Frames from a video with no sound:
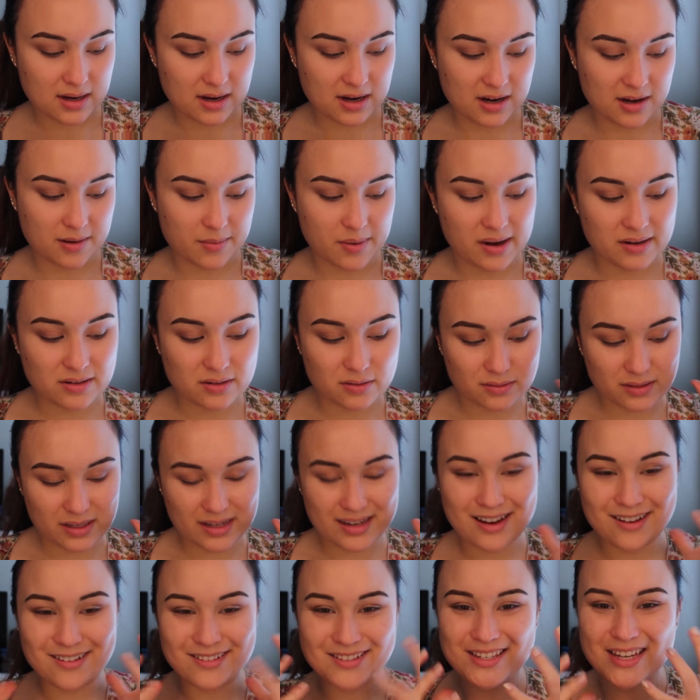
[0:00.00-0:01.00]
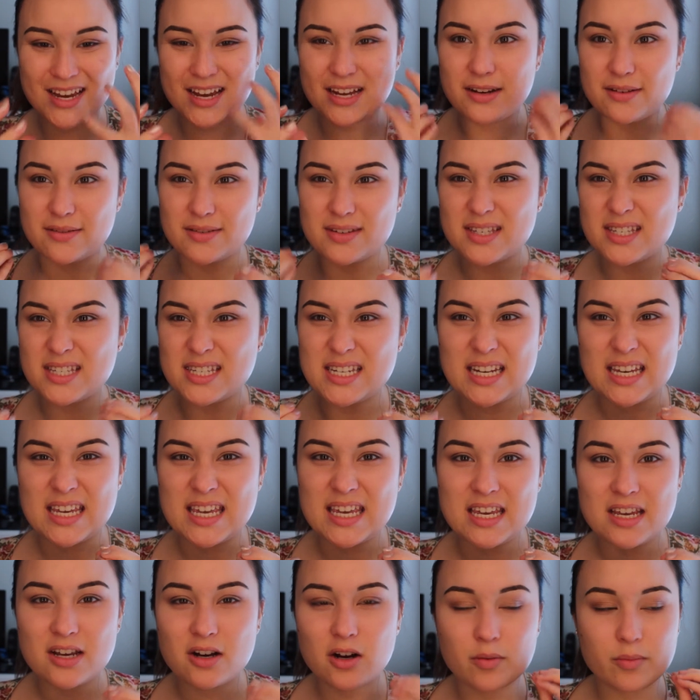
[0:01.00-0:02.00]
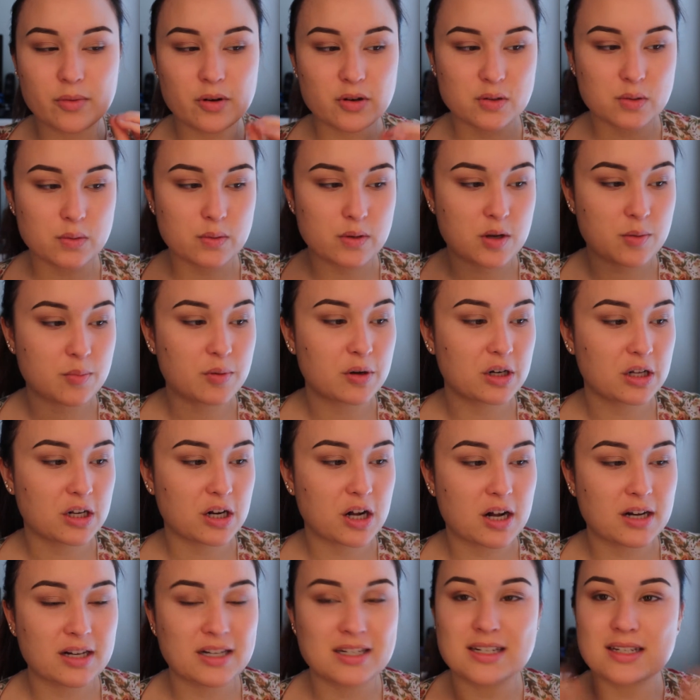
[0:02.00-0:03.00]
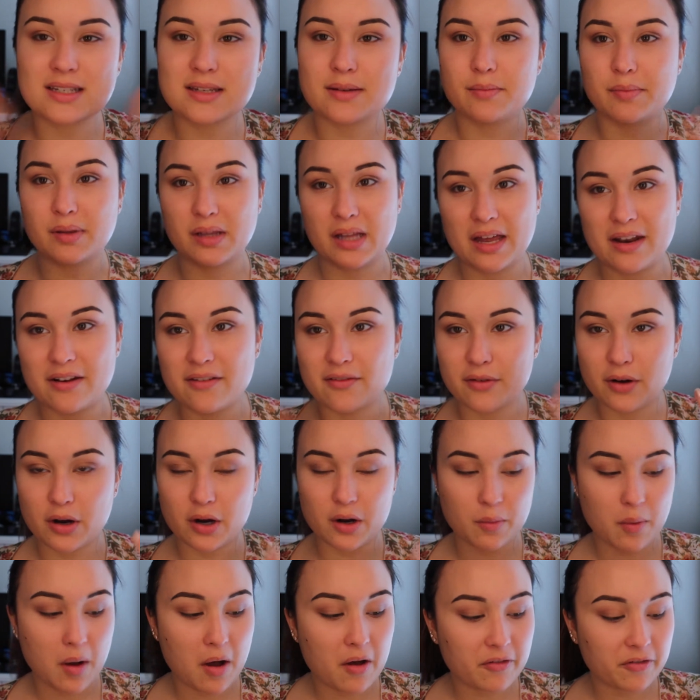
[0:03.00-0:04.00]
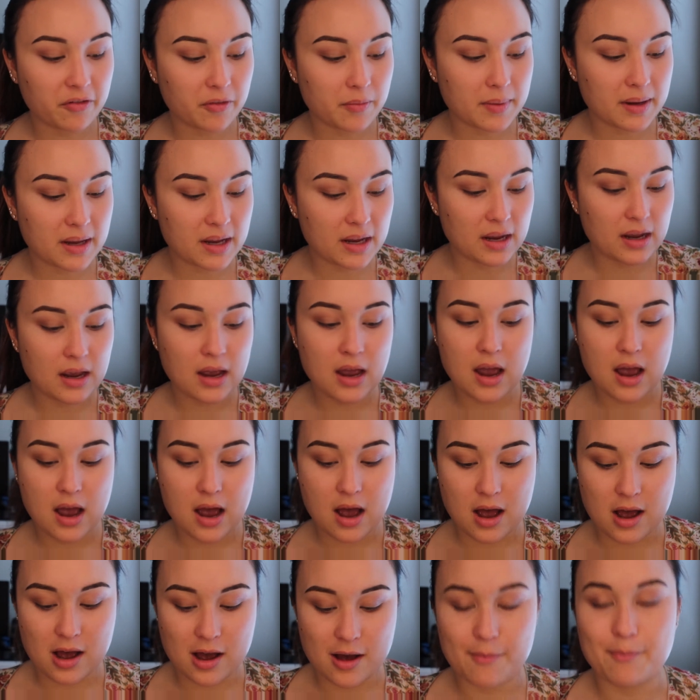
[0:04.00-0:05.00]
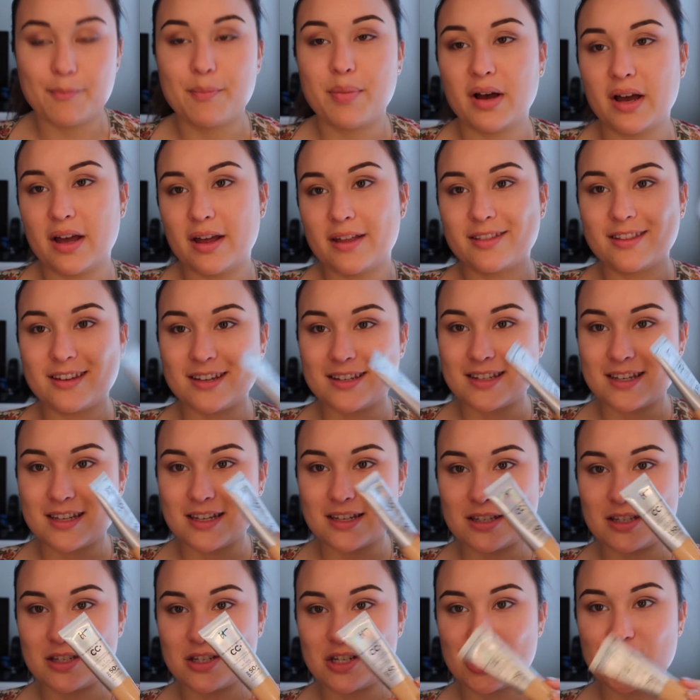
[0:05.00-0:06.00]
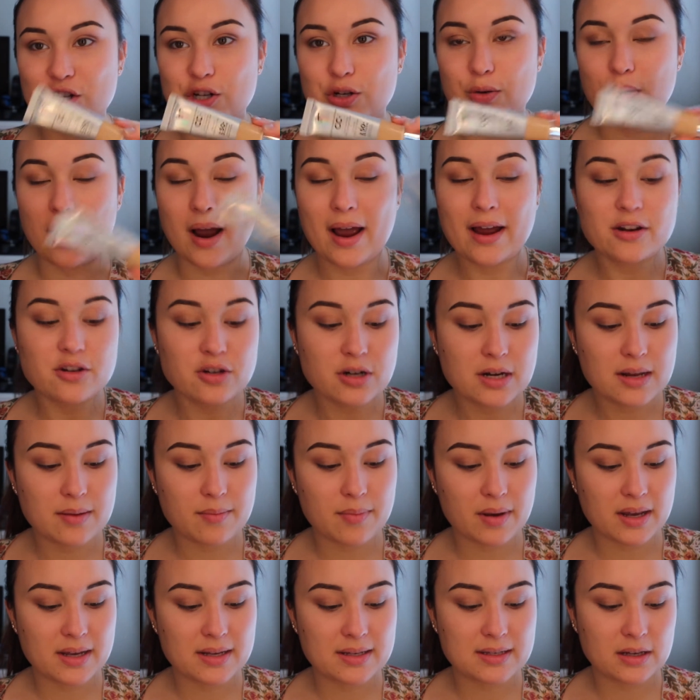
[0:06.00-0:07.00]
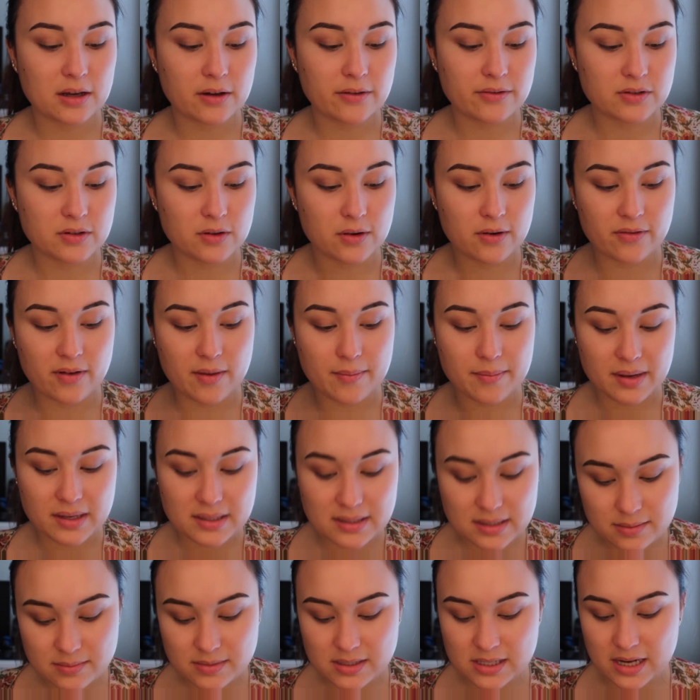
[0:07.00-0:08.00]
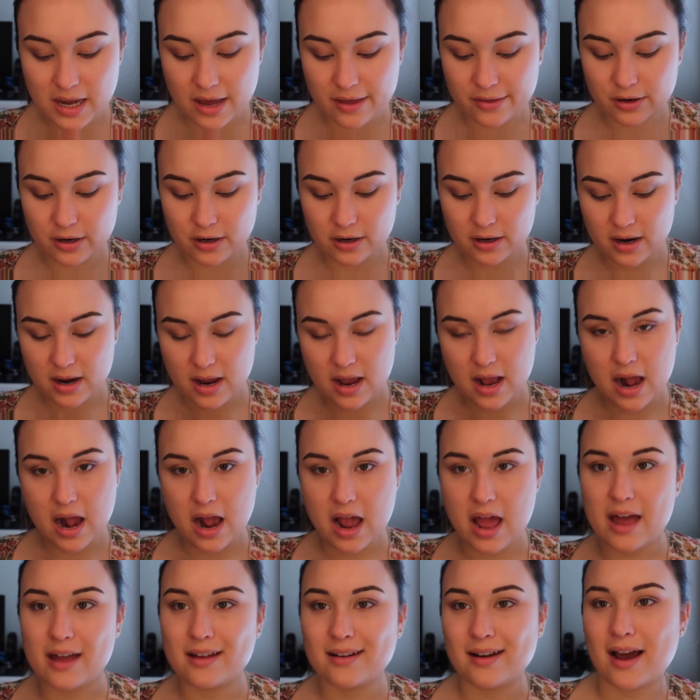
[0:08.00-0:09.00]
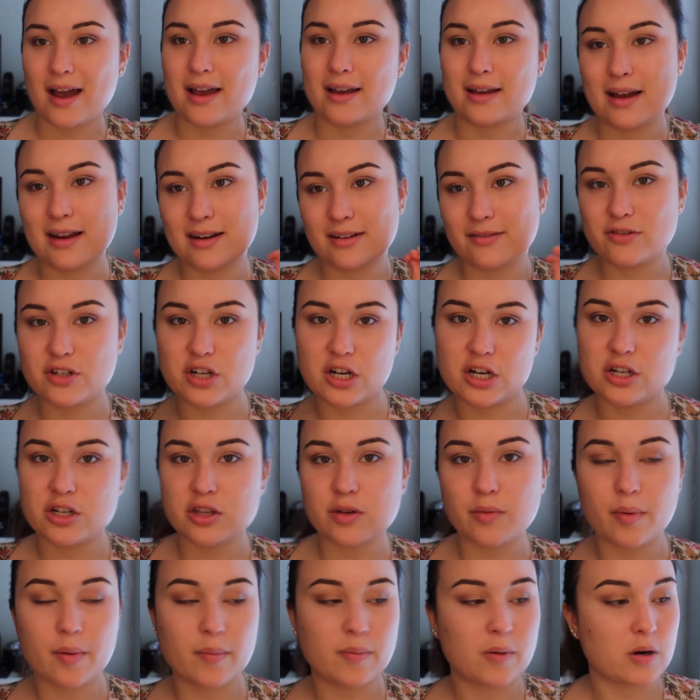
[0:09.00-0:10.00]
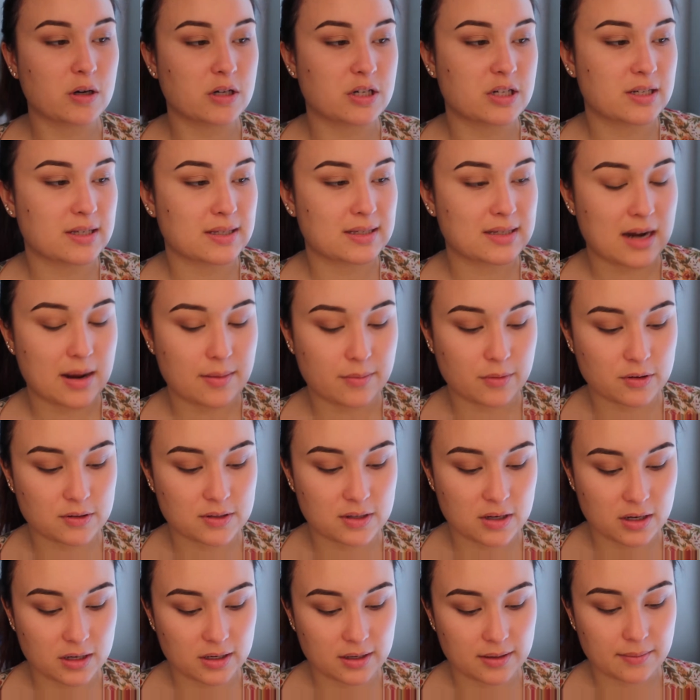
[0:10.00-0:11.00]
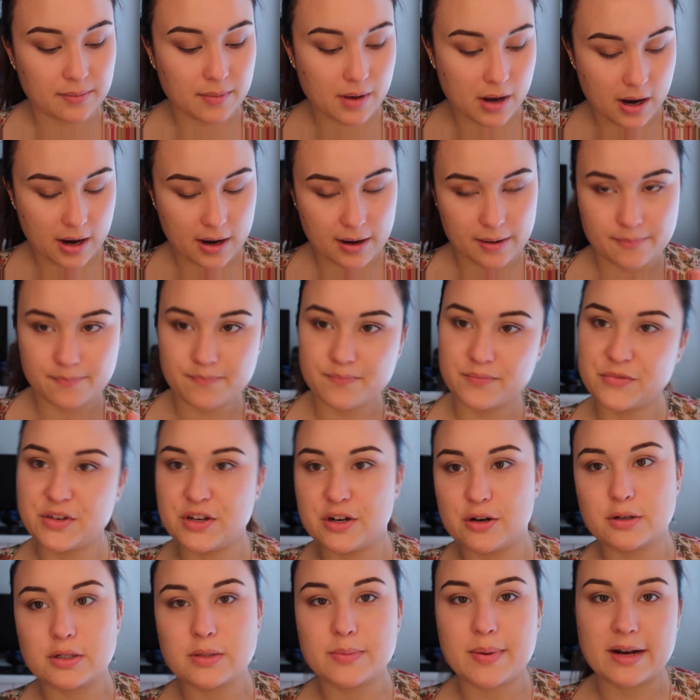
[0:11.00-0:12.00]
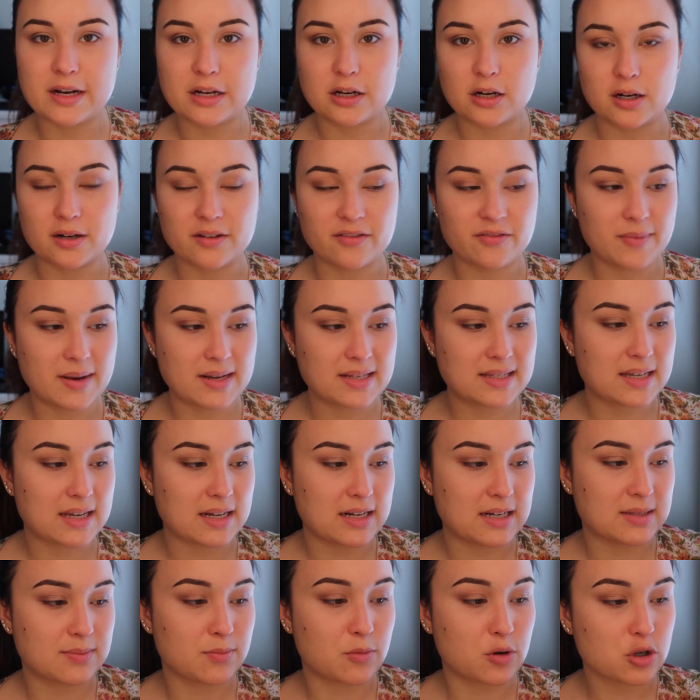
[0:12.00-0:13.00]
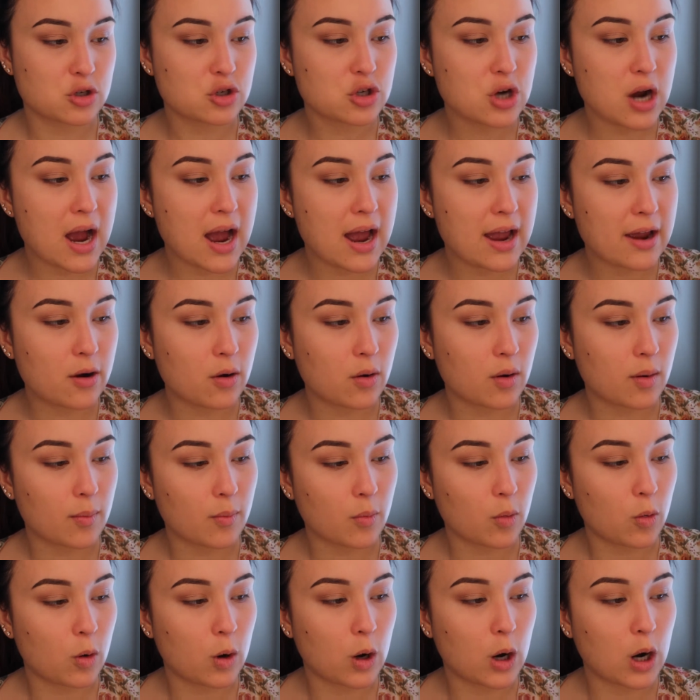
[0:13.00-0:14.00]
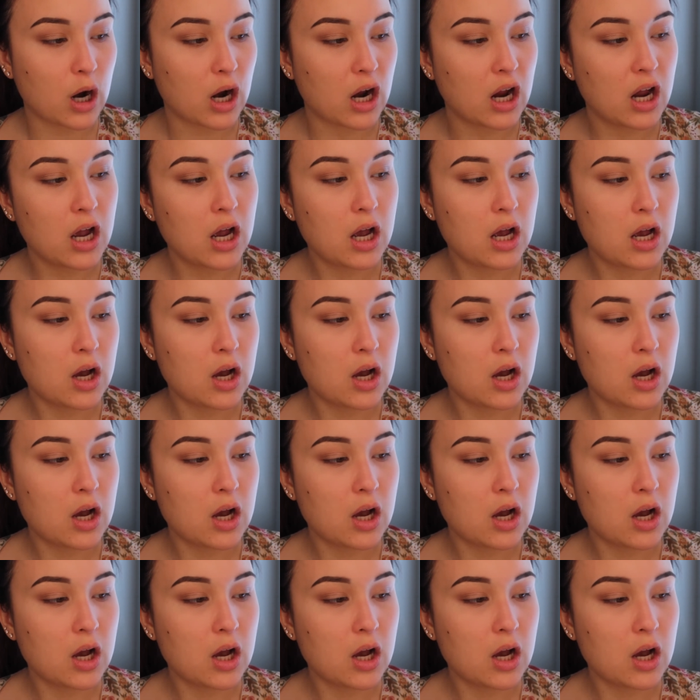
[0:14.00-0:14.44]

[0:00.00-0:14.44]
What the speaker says: I don't like how it's kind of sticky almost when you put it on. It doesn't blend very well for me, but this is too hydrating by itself. So if I mix them together, and I kind of change the proportions as time goes on, you know, depending on if my skin is more dry or more